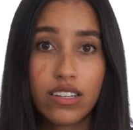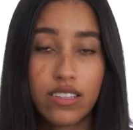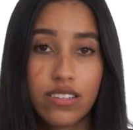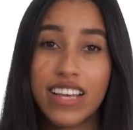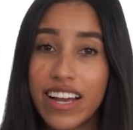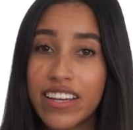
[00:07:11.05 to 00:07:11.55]

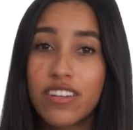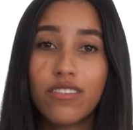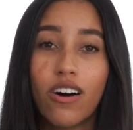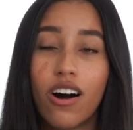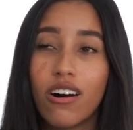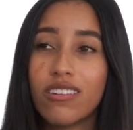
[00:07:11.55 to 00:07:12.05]
Second of
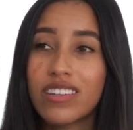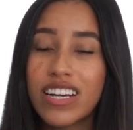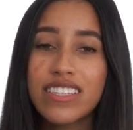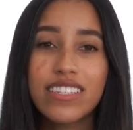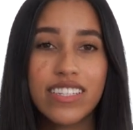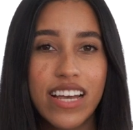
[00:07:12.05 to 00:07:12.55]
all,
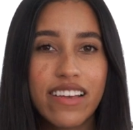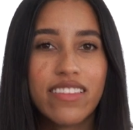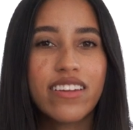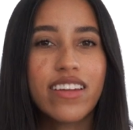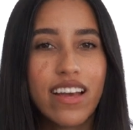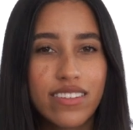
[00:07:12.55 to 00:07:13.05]
let's take
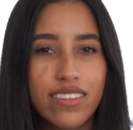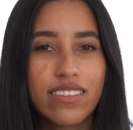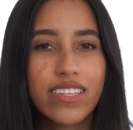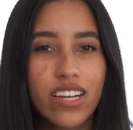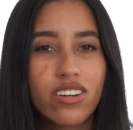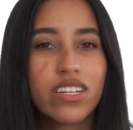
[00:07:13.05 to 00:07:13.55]
the
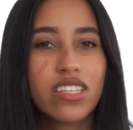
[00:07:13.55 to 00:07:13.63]
necessary